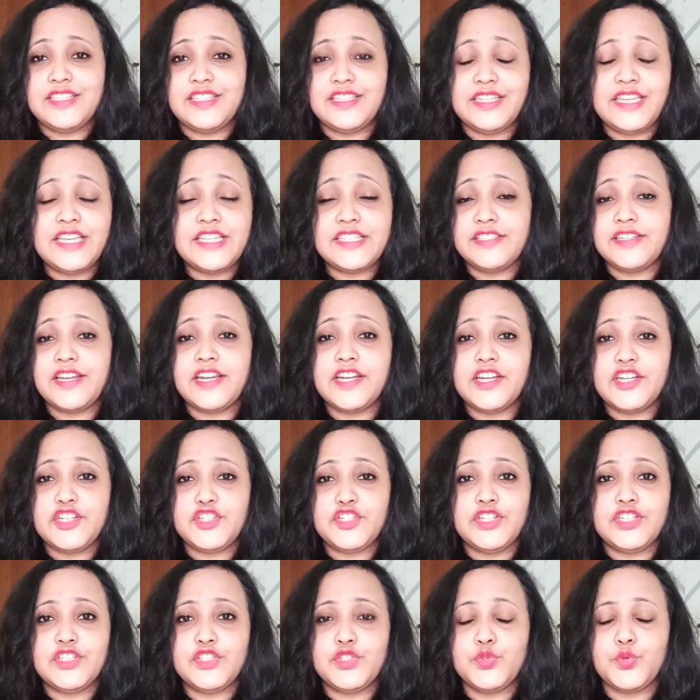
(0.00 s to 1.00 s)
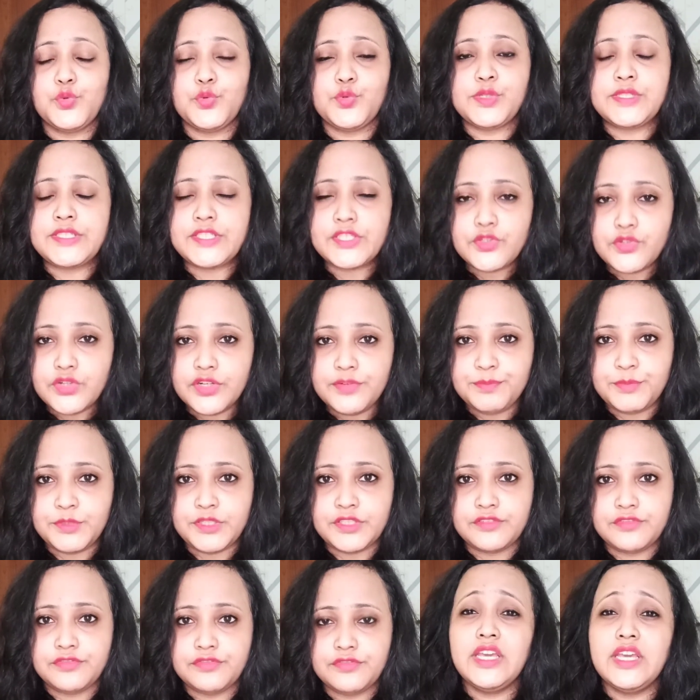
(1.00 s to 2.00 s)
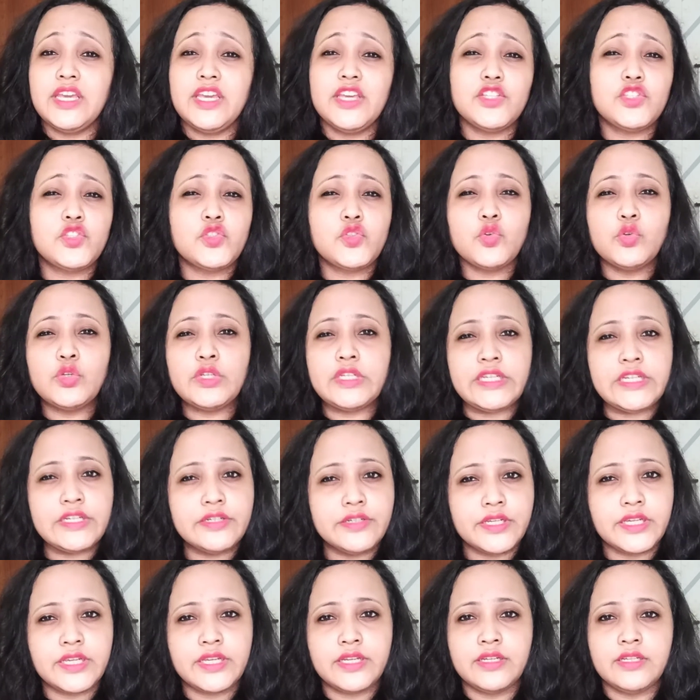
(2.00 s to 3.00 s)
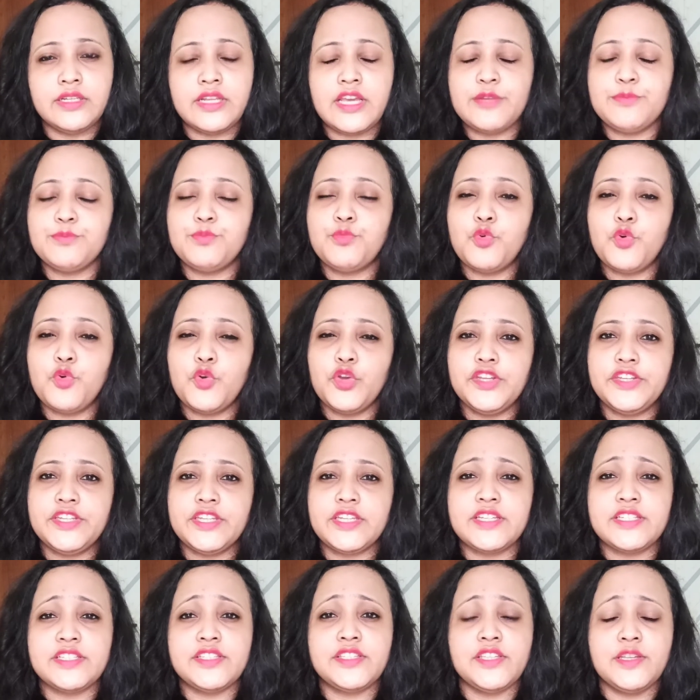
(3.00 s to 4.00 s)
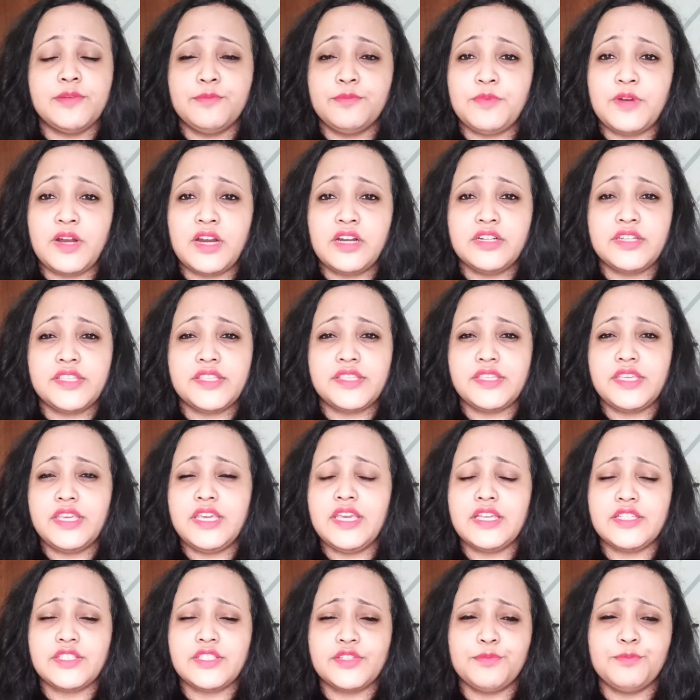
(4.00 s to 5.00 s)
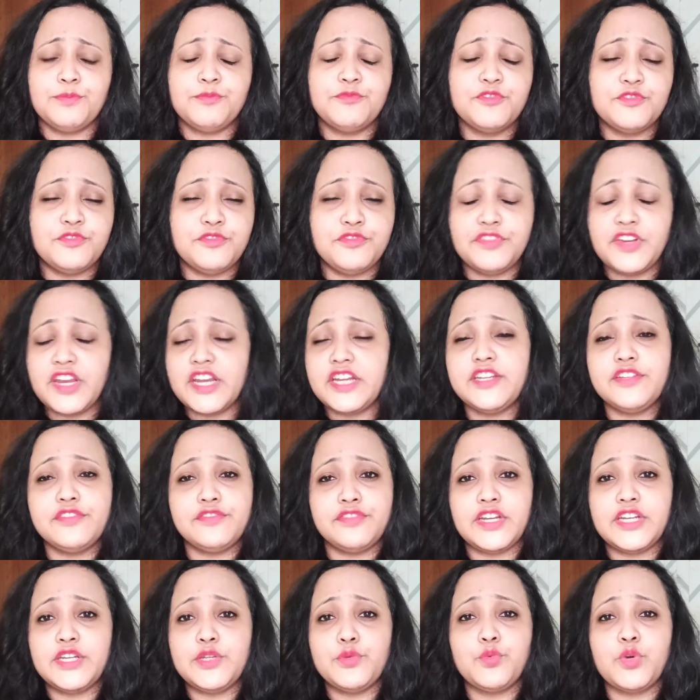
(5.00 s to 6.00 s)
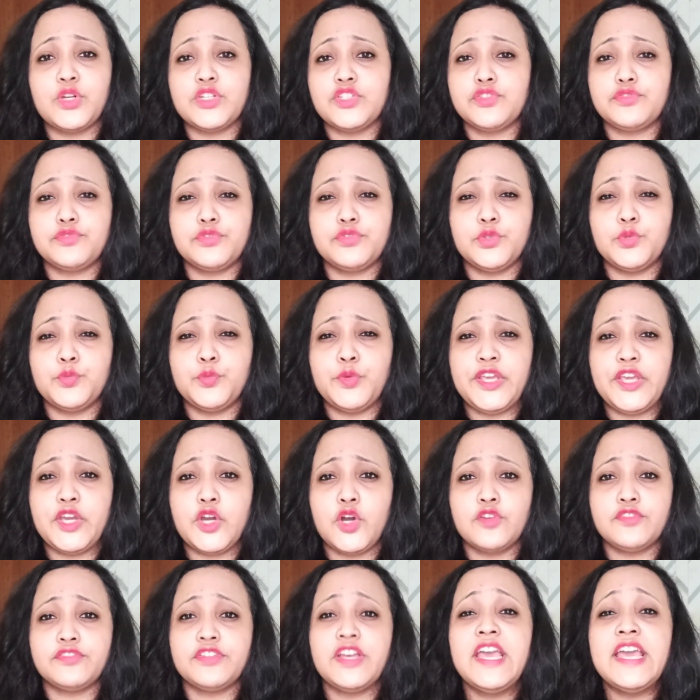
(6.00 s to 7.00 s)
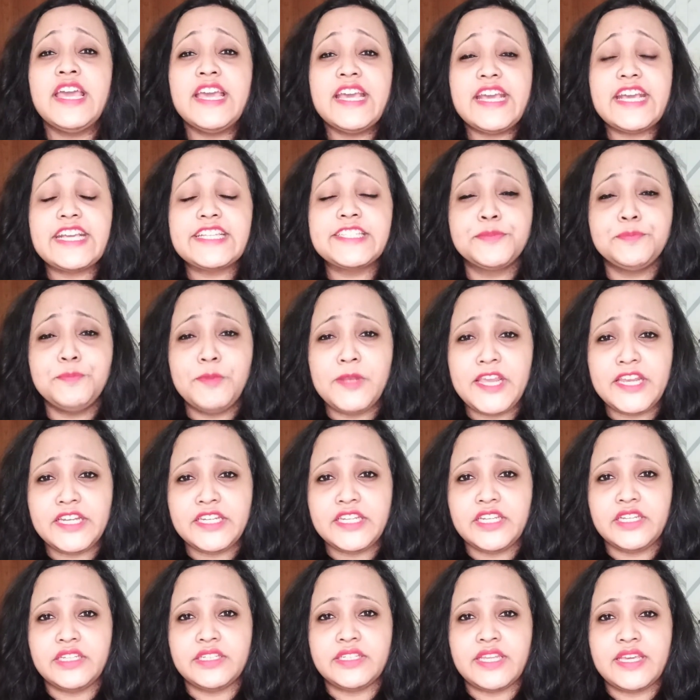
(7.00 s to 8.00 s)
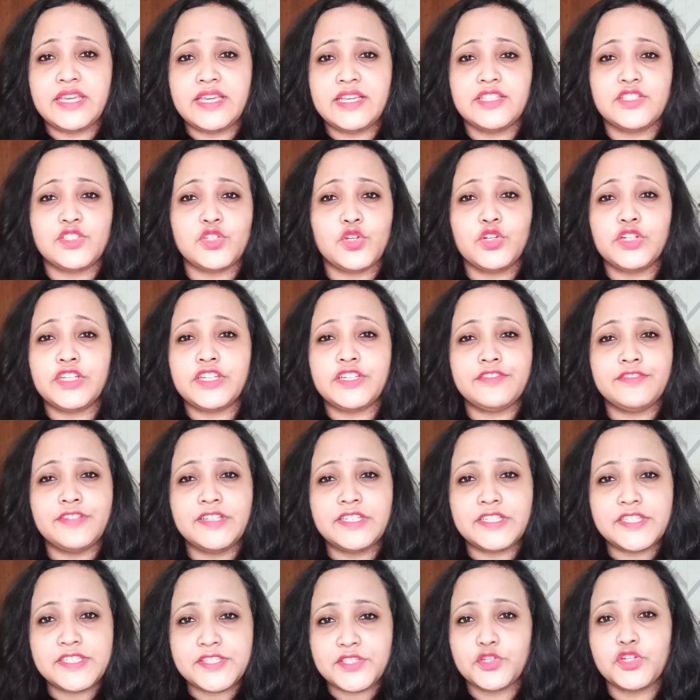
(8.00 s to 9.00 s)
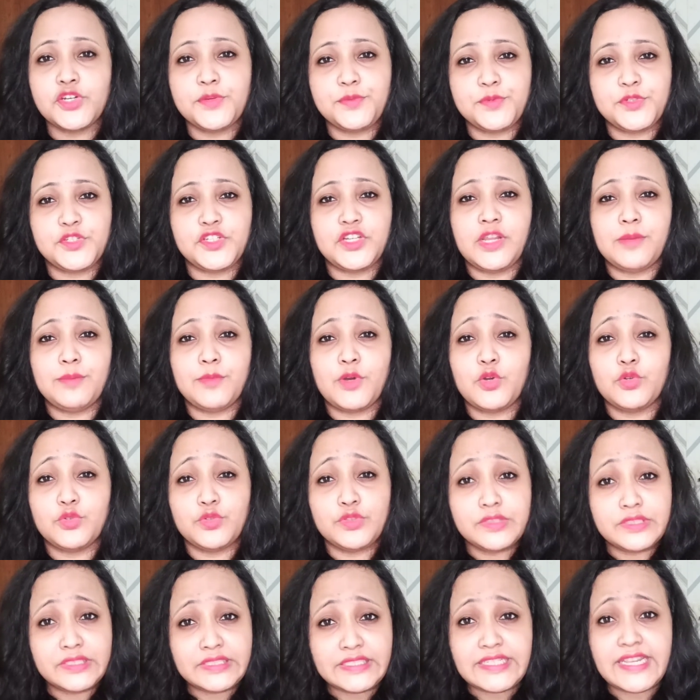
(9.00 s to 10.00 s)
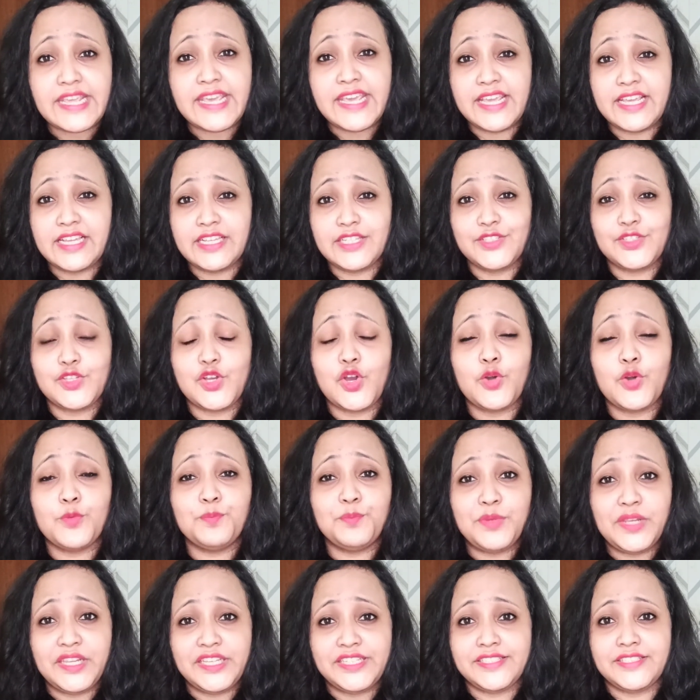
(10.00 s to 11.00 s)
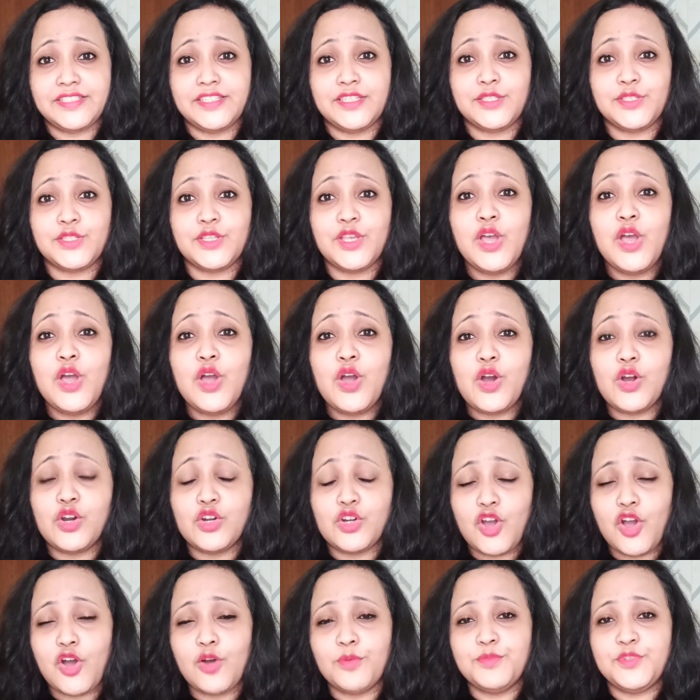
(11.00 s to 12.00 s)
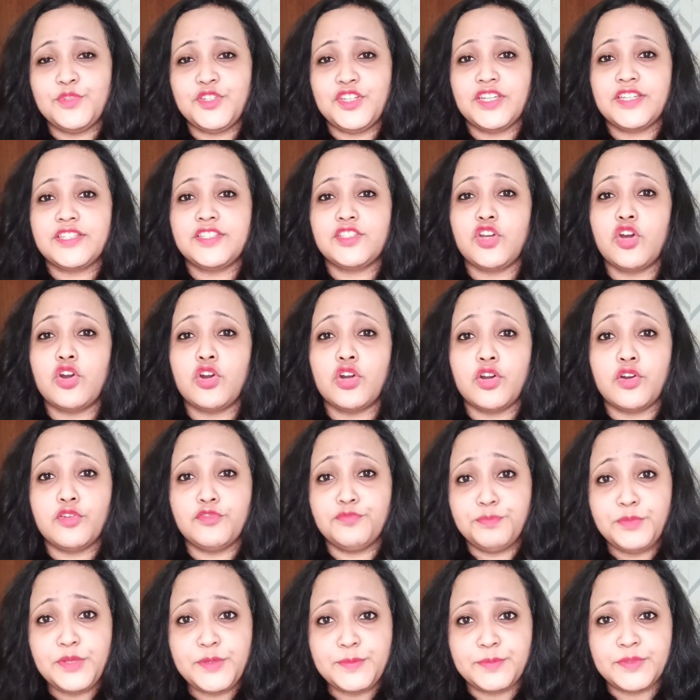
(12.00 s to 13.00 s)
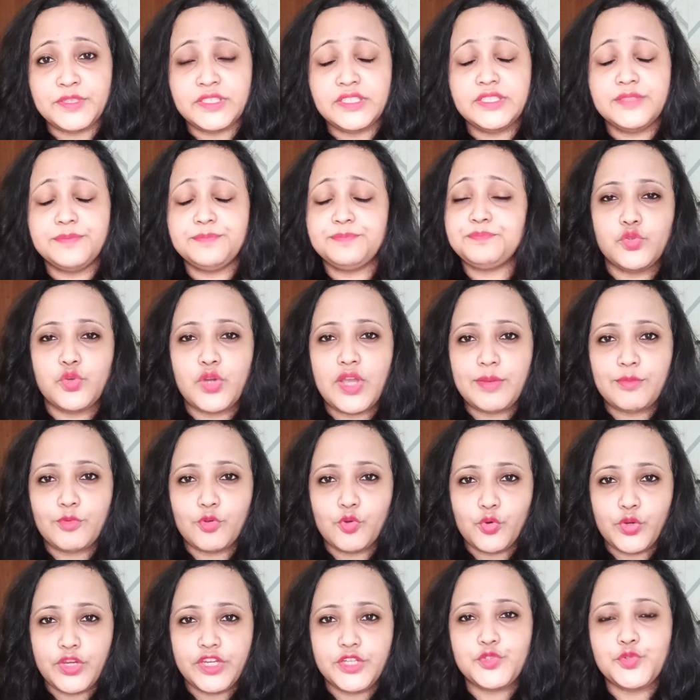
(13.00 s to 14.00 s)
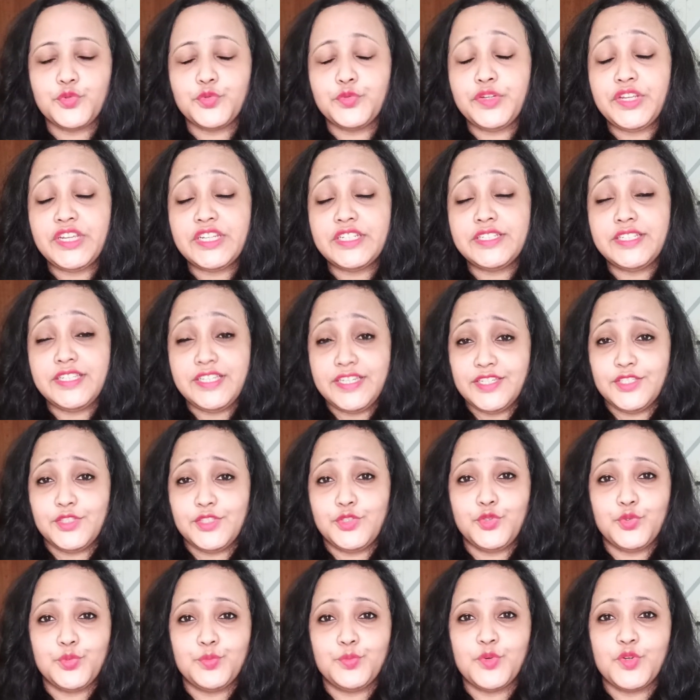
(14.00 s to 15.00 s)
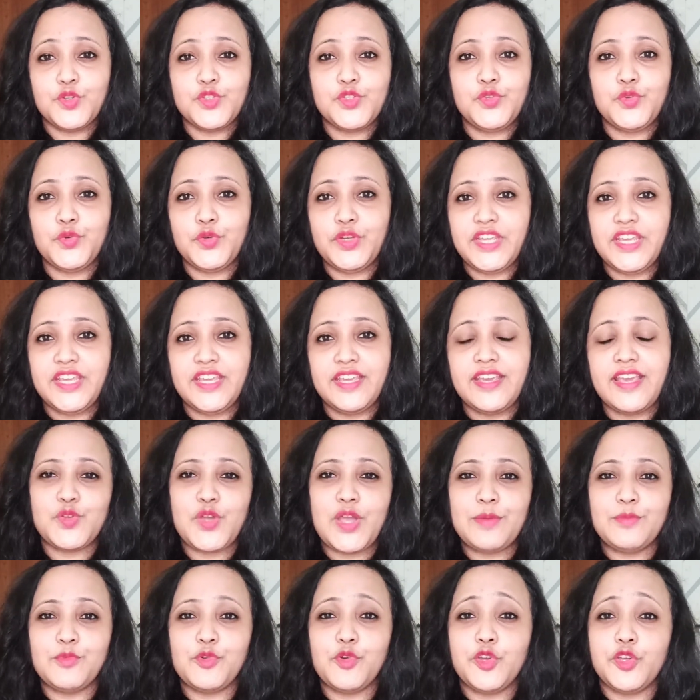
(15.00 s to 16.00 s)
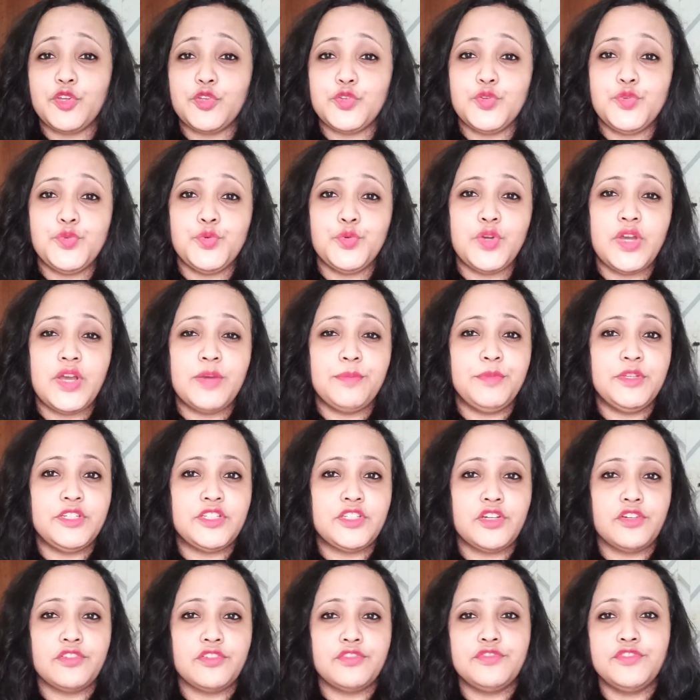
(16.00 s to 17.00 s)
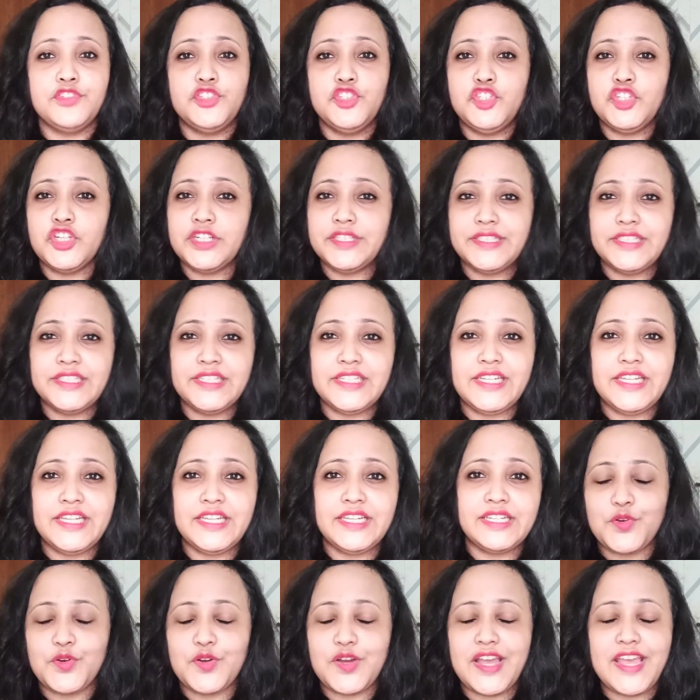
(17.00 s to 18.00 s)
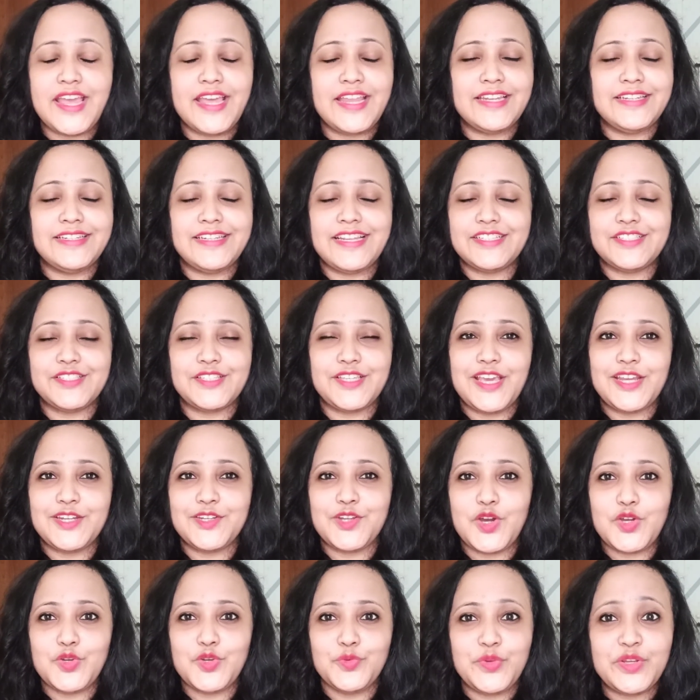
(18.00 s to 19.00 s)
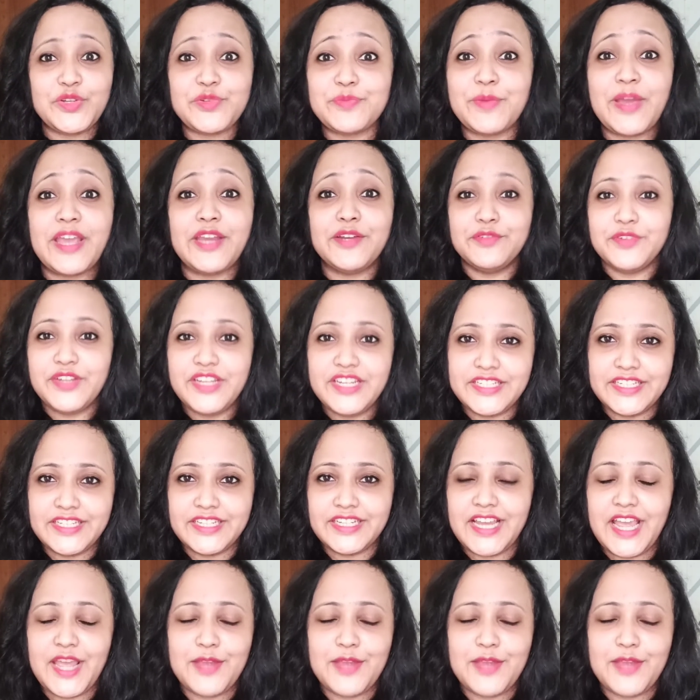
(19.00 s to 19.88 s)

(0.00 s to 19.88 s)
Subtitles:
His narration is so descriptive. It's so lyrical and poetic in some parts. He has a very, very wonderful way of explaining things or giving description about things or places or objects or of people. So I'm going to read these two books today. So I'm going to do a bit of journaling, and let's get on with my reading.